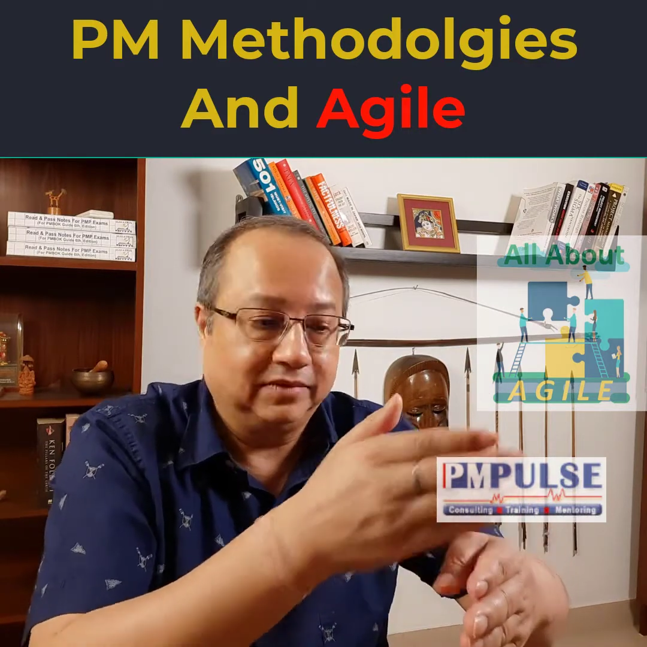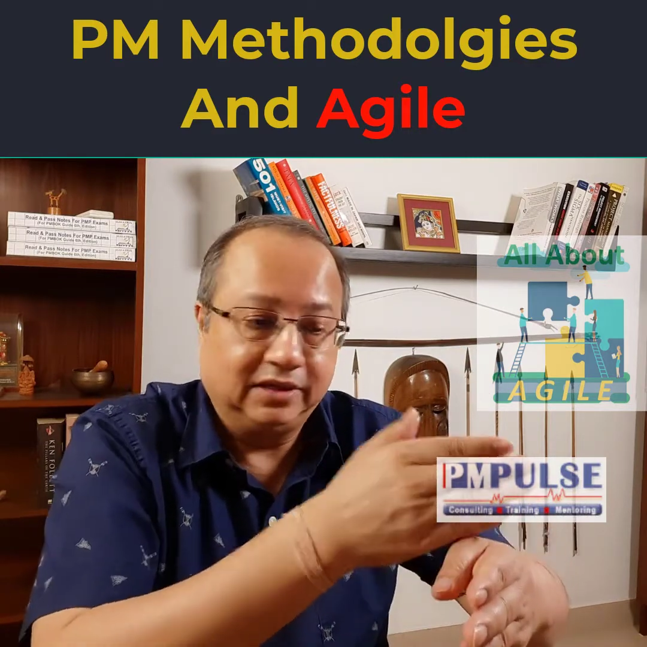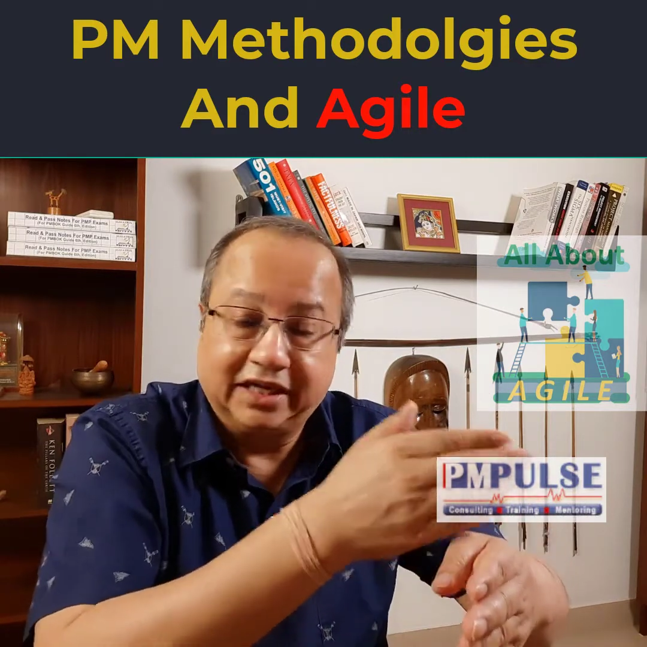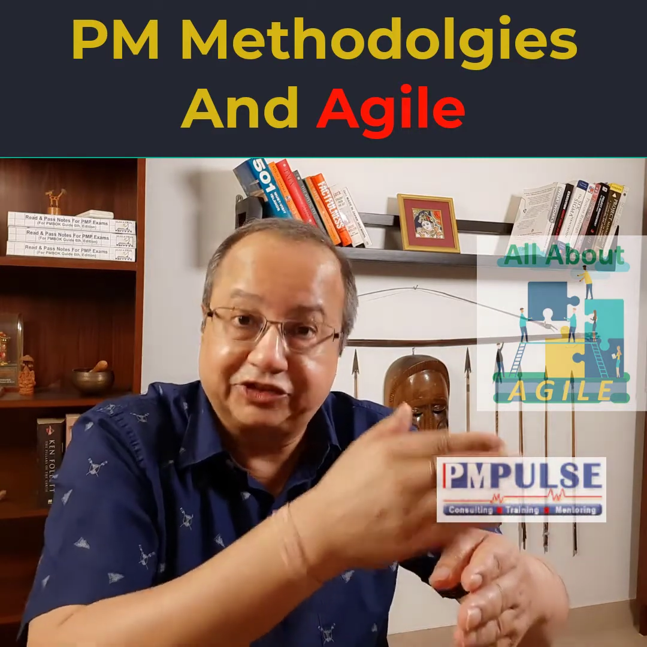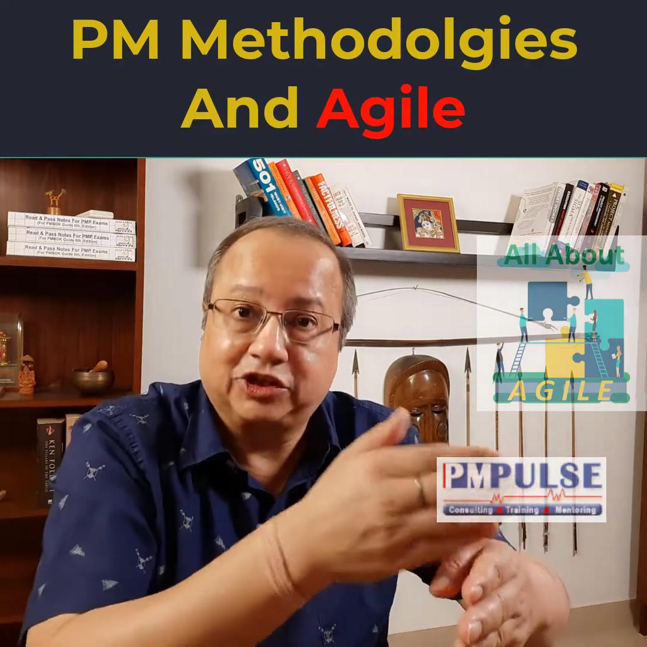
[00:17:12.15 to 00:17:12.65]

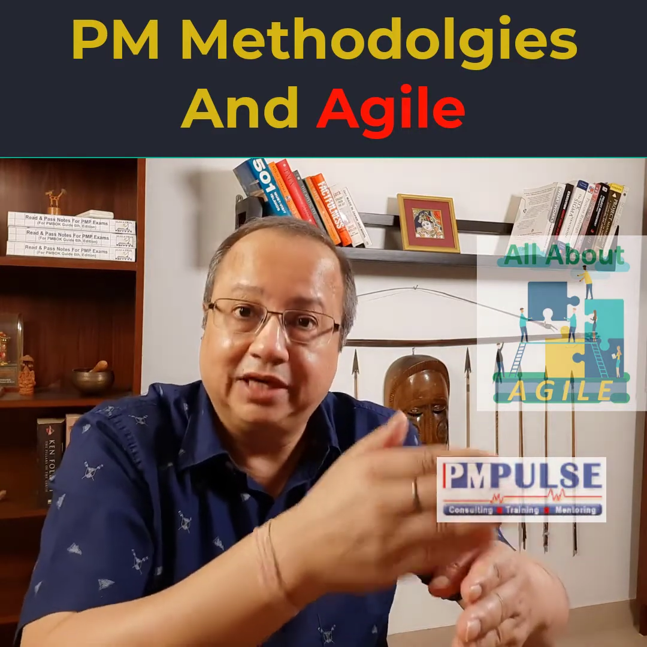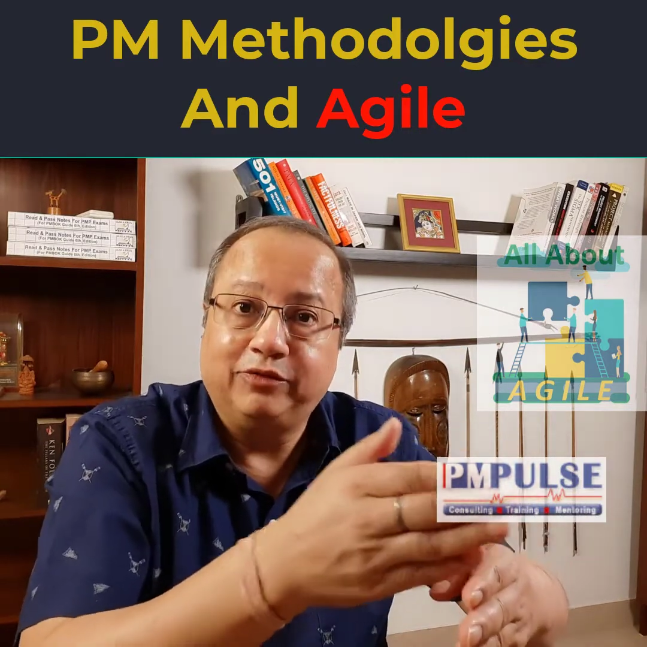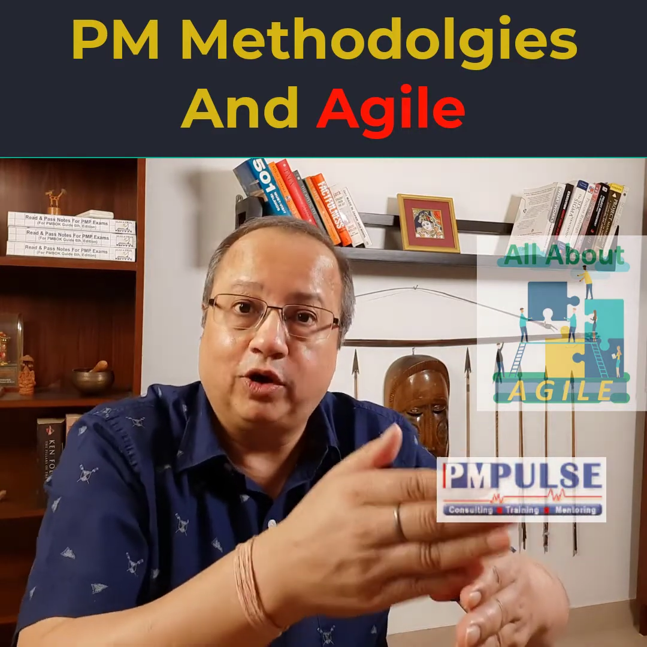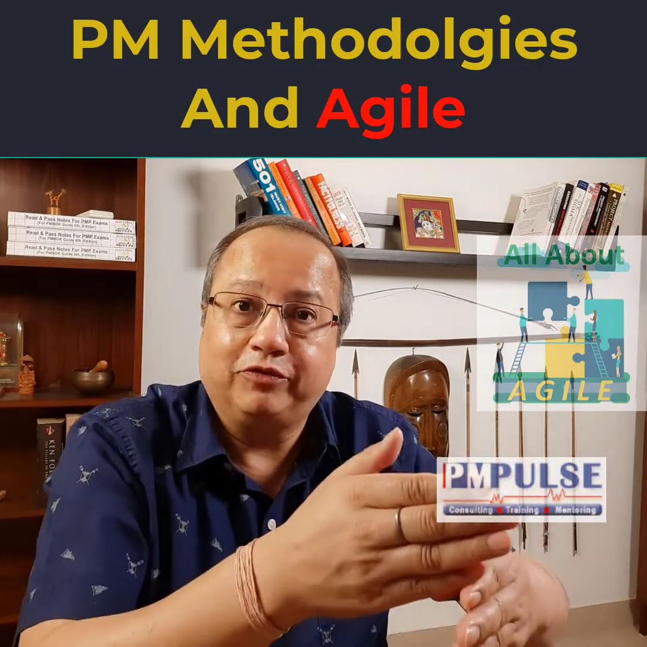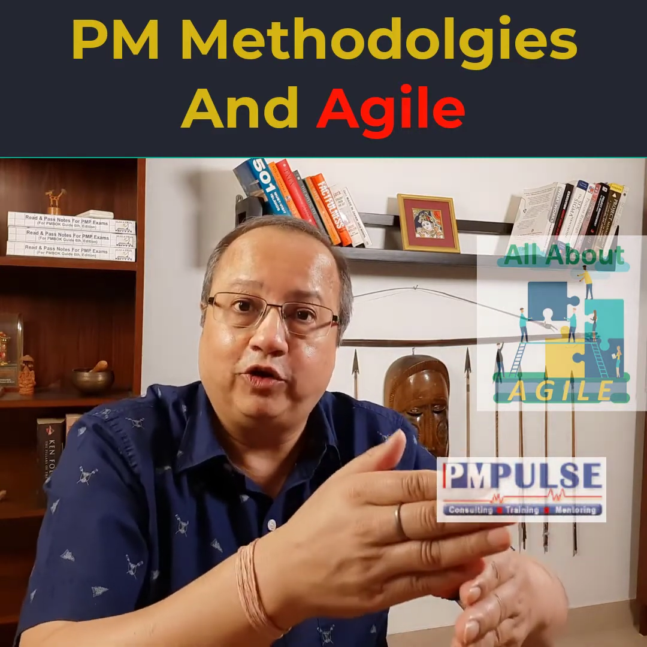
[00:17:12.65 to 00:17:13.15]
literally
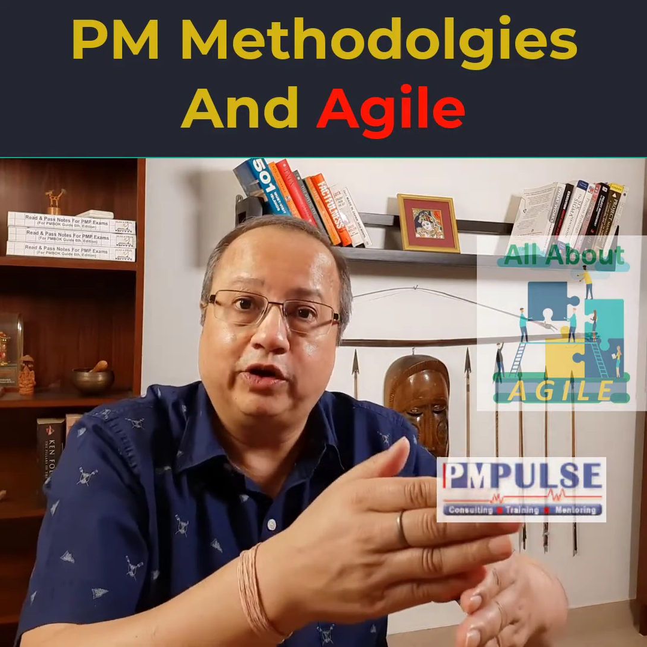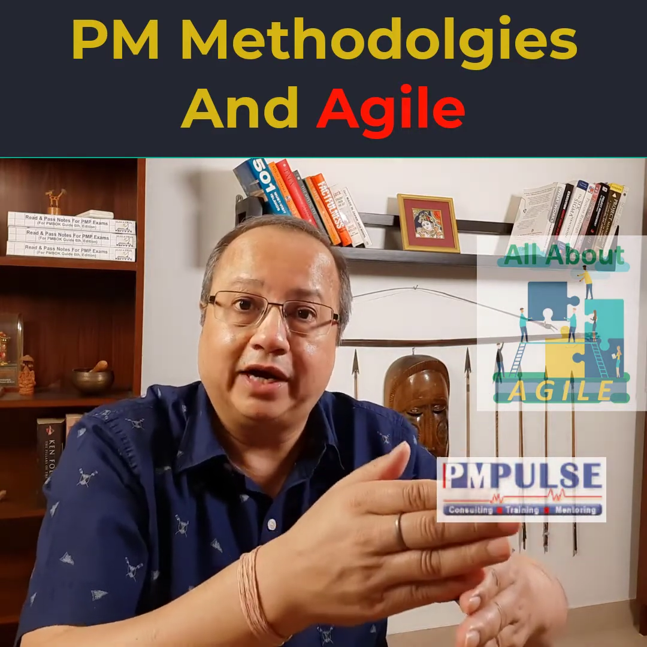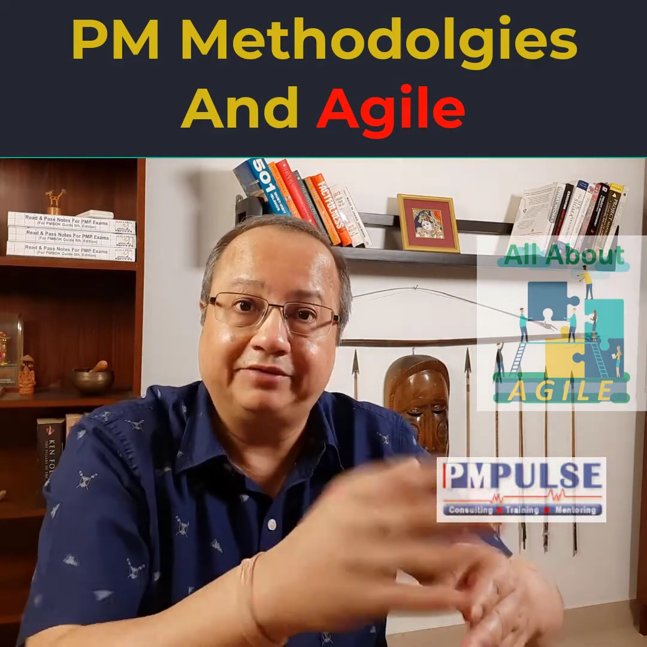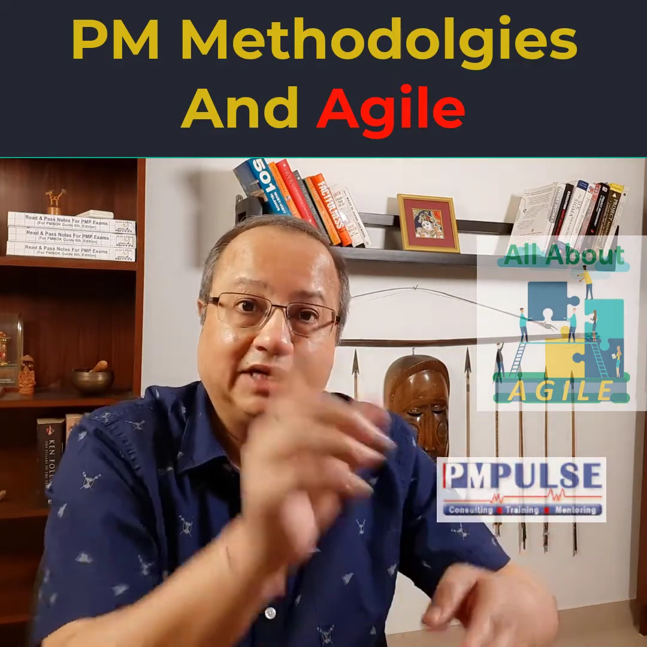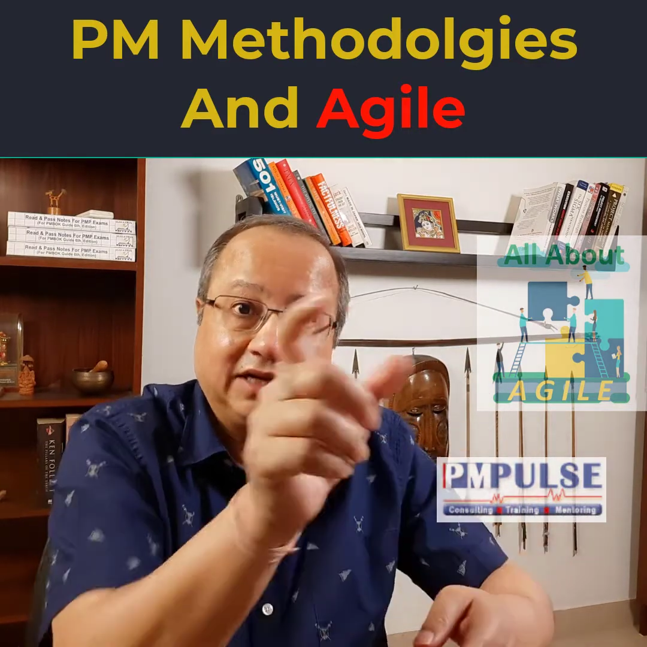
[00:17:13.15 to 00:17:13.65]
waterfall
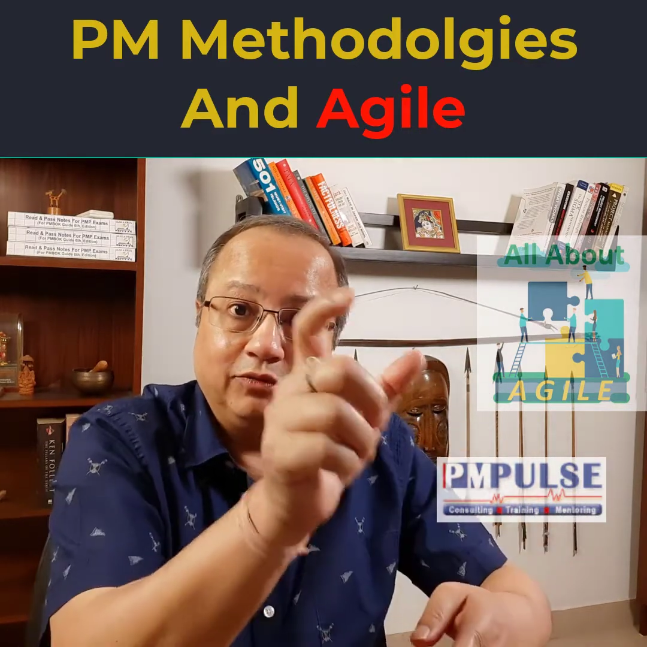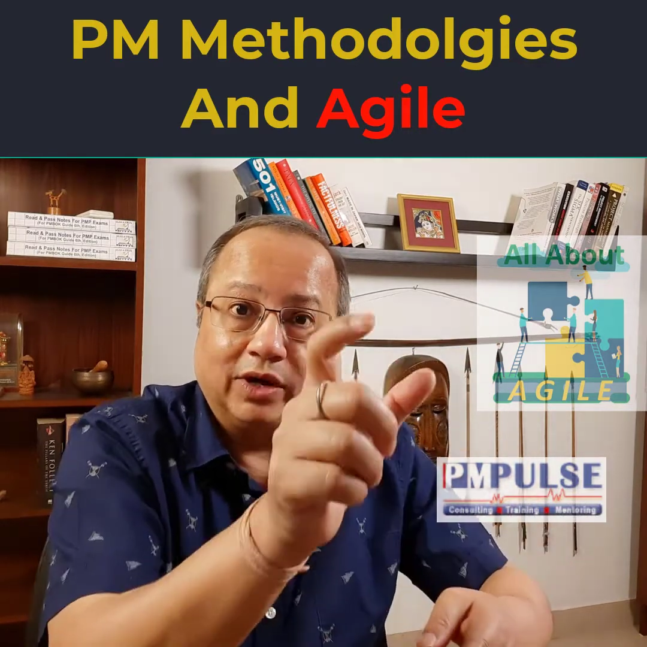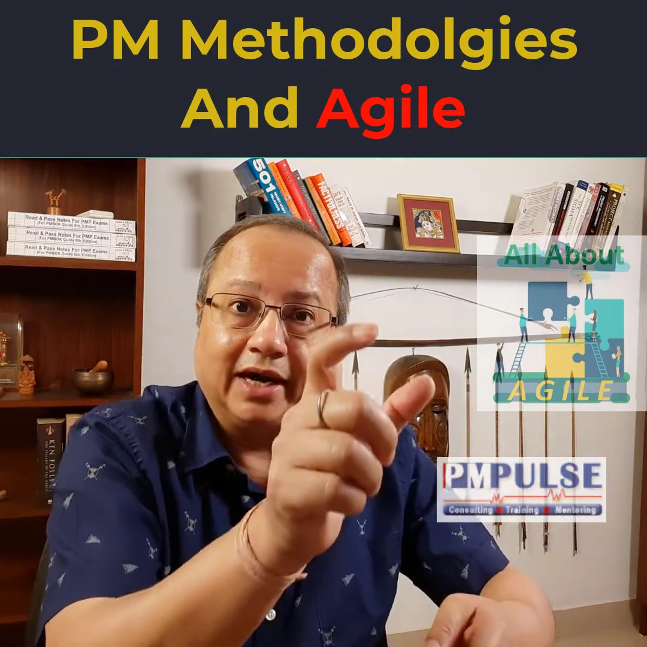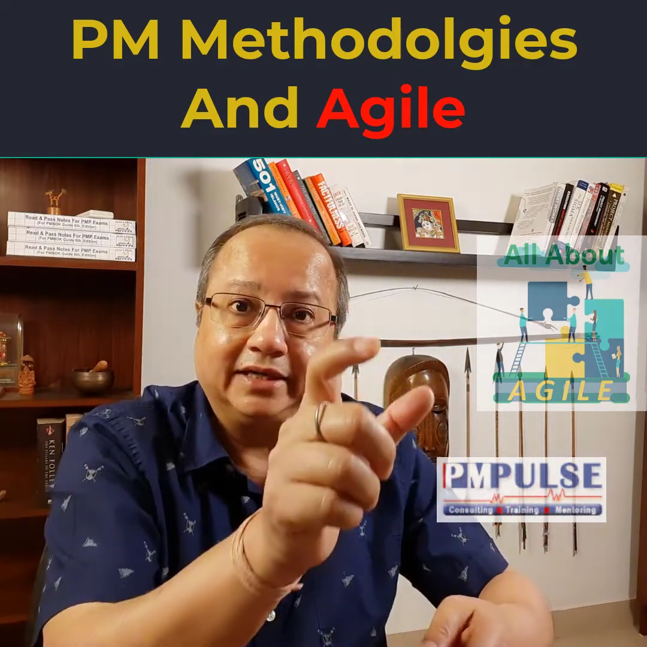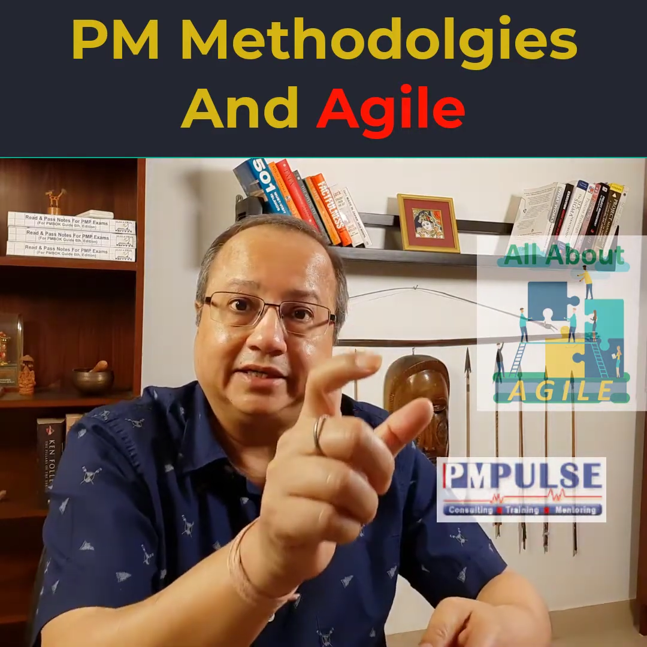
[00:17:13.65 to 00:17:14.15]
life cycle,
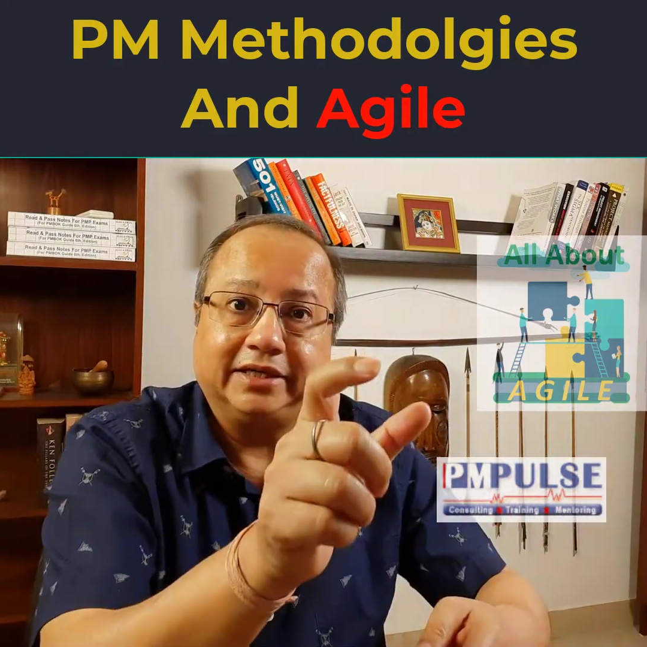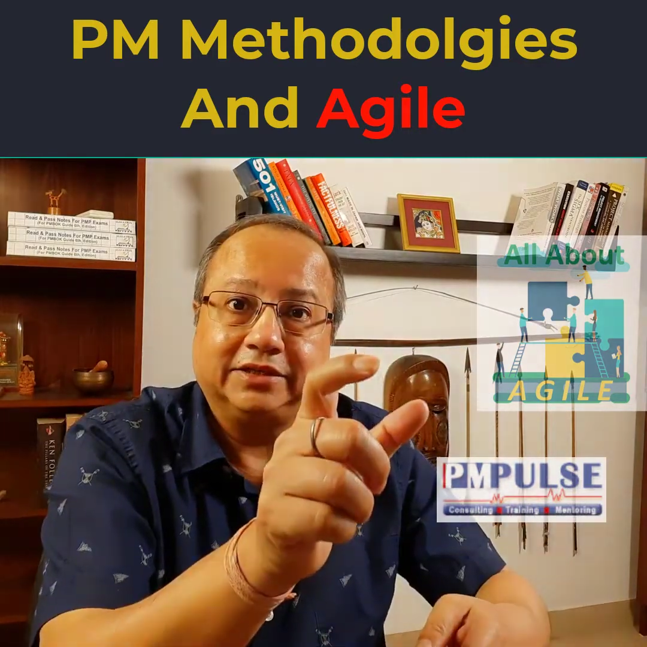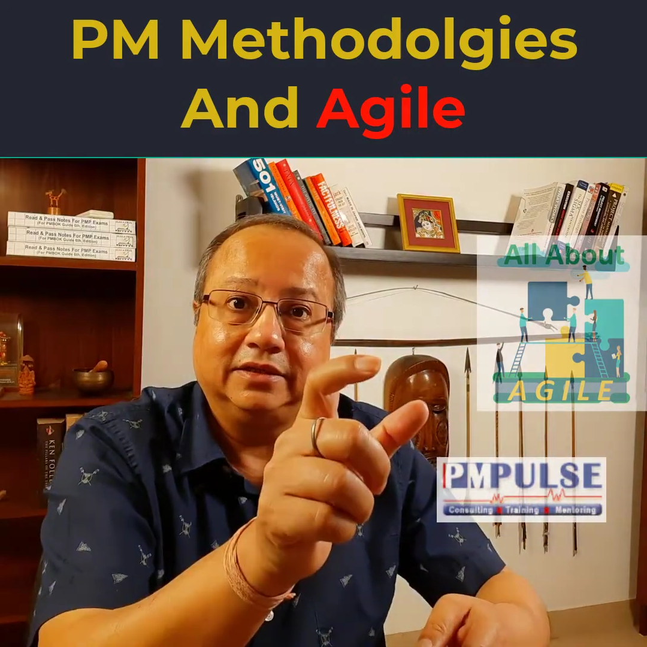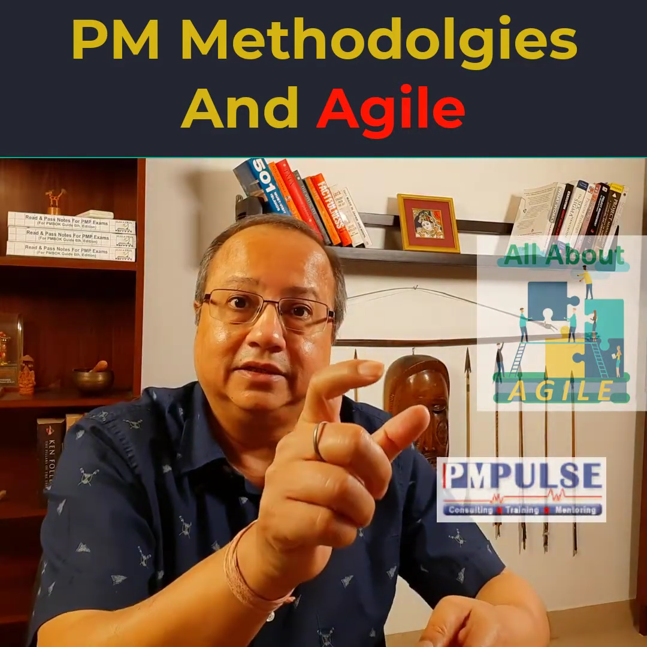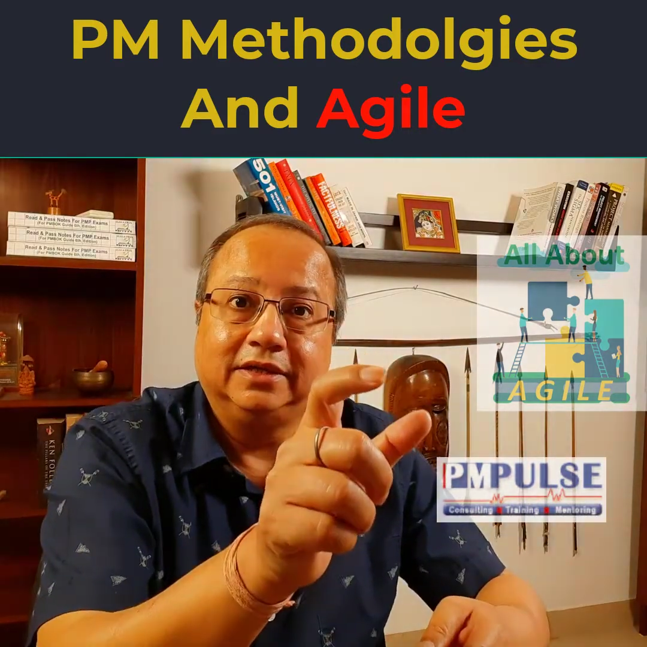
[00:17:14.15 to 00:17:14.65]
one iteration,